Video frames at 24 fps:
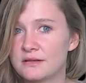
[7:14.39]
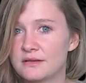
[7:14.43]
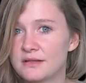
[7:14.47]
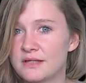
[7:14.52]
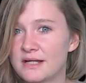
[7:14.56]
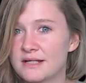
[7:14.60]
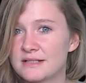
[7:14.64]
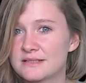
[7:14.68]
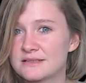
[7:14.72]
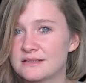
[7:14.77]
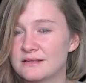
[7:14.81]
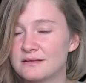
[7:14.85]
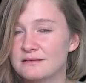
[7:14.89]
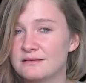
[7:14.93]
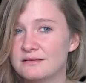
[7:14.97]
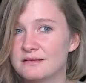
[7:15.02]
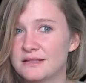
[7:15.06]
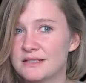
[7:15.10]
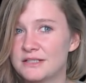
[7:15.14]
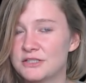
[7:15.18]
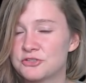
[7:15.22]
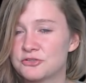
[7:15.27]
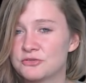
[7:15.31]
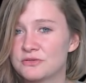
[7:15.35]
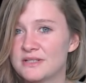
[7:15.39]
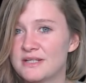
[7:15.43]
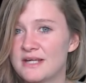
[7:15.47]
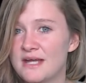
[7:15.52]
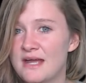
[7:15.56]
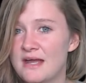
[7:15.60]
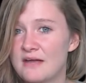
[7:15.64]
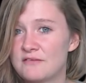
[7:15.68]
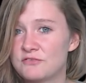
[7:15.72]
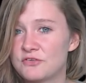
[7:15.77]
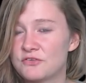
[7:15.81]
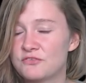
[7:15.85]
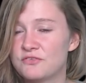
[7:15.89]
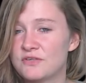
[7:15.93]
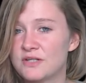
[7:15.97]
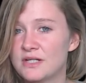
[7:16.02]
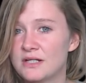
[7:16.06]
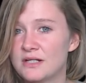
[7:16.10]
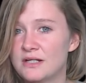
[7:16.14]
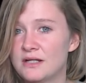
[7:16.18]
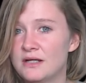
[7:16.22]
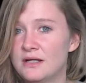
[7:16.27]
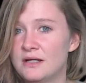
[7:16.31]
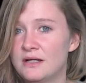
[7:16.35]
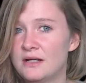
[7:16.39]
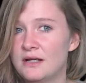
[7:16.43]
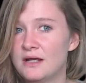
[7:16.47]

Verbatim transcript: That's literally everything.